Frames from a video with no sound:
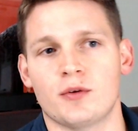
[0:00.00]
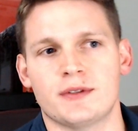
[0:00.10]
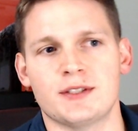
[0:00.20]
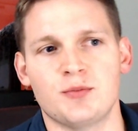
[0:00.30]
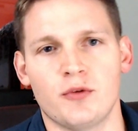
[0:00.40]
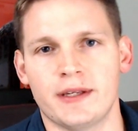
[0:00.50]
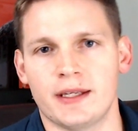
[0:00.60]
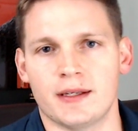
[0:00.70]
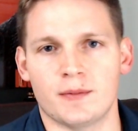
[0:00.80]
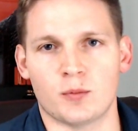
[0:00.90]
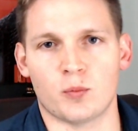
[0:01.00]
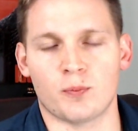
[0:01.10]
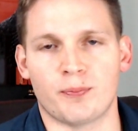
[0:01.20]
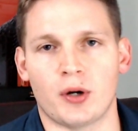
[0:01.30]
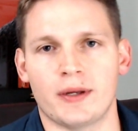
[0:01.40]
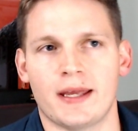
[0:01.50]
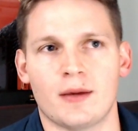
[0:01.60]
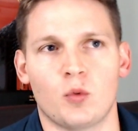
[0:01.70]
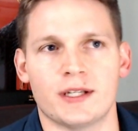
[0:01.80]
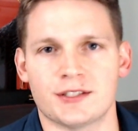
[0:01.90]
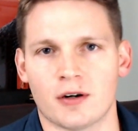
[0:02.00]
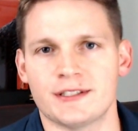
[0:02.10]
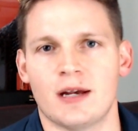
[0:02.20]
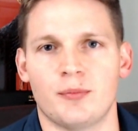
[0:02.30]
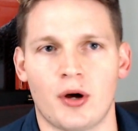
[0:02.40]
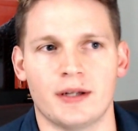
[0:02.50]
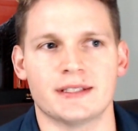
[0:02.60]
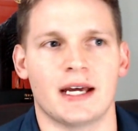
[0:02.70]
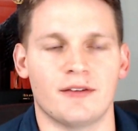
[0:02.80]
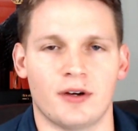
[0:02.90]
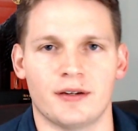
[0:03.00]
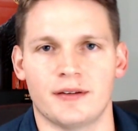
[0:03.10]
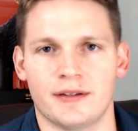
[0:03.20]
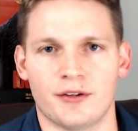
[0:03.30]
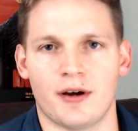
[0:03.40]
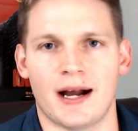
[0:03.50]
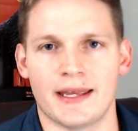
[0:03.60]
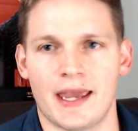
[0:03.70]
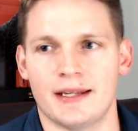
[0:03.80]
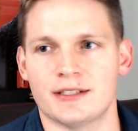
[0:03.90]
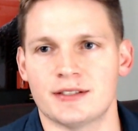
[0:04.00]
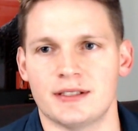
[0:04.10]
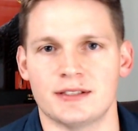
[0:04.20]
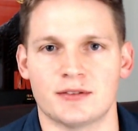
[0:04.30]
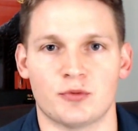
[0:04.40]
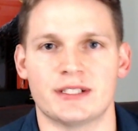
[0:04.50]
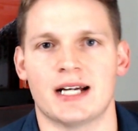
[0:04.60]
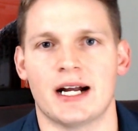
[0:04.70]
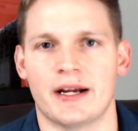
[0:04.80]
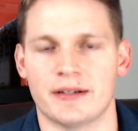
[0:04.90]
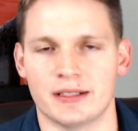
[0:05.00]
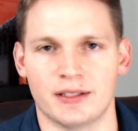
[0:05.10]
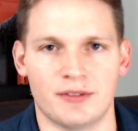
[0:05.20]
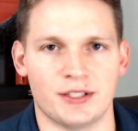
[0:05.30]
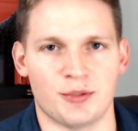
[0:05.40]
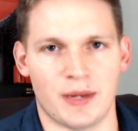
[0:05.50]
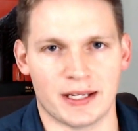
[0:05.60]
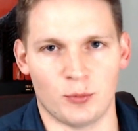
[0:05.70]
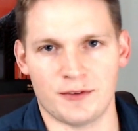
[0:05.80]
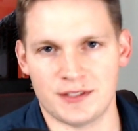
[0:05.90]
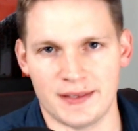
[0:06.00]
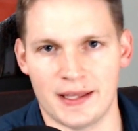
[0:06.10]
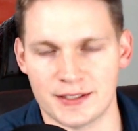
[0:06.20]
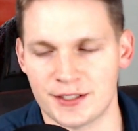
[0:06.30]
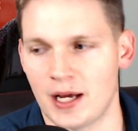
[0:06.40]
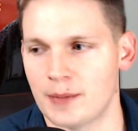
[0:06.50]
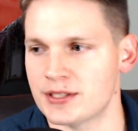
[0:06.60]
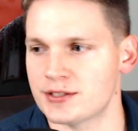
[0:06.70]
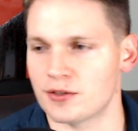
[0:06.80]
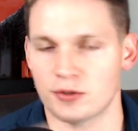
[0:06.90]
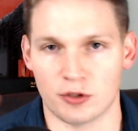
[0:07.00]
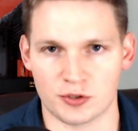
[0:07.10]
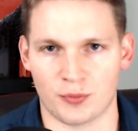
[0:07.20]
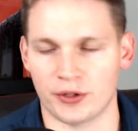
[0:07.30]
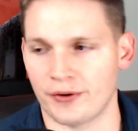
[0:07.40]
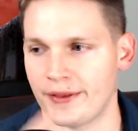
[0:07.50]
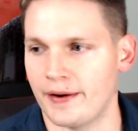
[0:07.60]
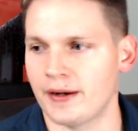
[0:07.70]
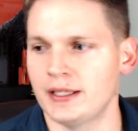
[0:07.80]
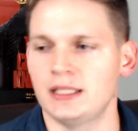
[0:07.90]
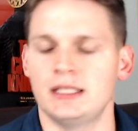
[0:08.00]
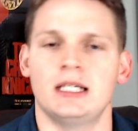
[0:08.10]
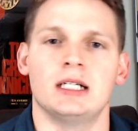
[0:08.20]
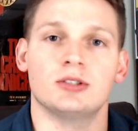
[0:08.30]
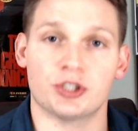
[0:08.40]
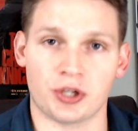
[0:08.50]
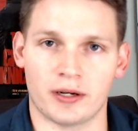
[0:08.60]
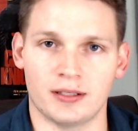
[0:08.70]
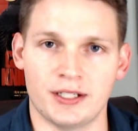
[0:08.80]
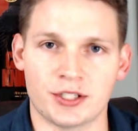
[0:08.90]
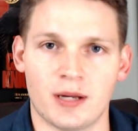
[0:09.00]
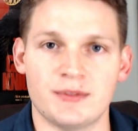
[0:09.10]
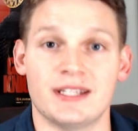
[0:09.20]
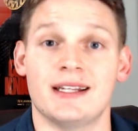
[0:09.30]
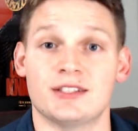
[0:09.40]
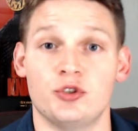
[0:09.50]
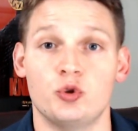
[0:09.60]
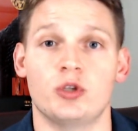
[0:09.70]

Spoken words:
this movie, when it starts out, Bond's kind of on, a hiatus. He's retired and living in Jamaica. We've seen that in the synopsis, so no spoiler there. Lashawna Lynch comes in as the new